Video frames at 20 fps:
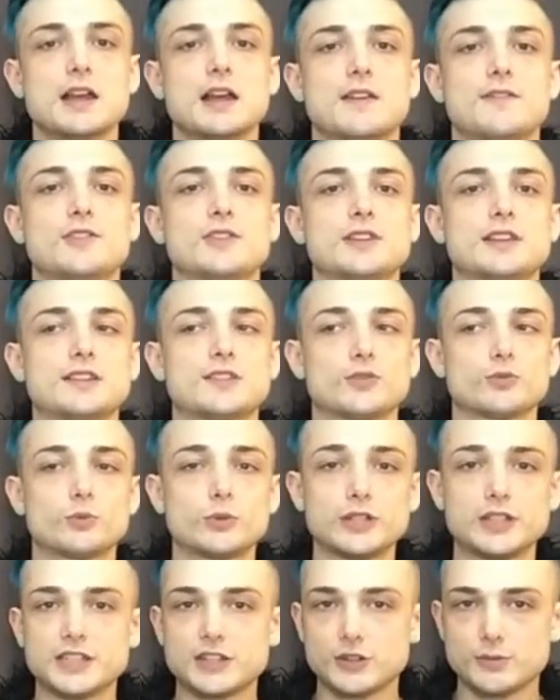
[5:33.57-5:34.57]
I feel like it's a
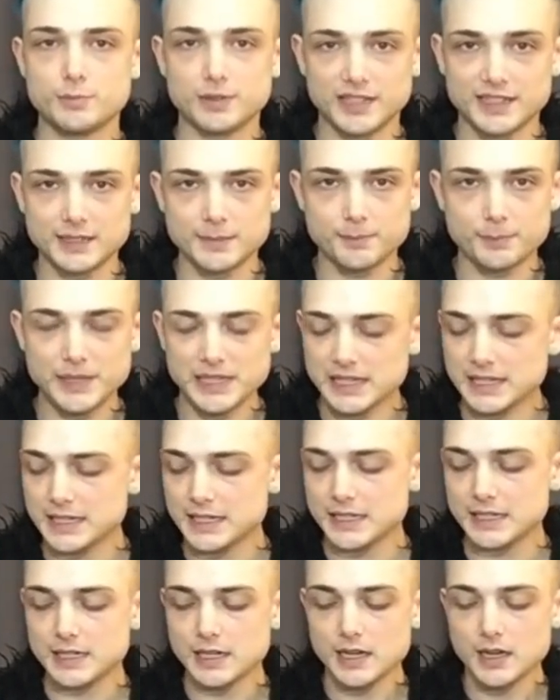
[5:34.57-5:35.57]
really good
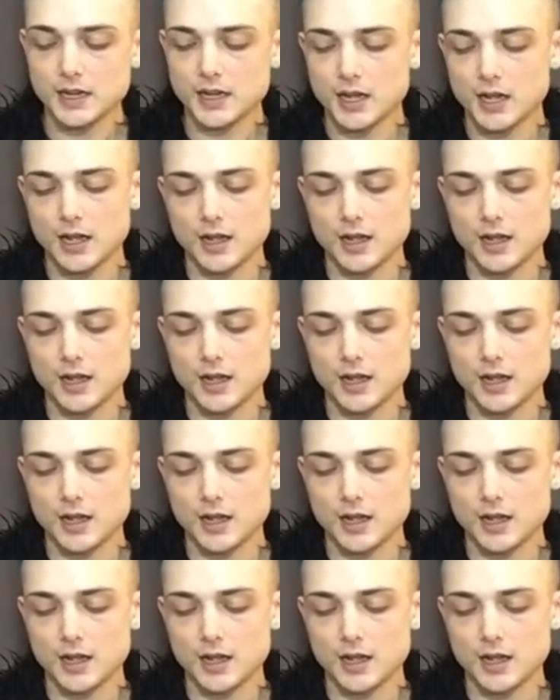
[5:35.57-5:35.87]
blendability.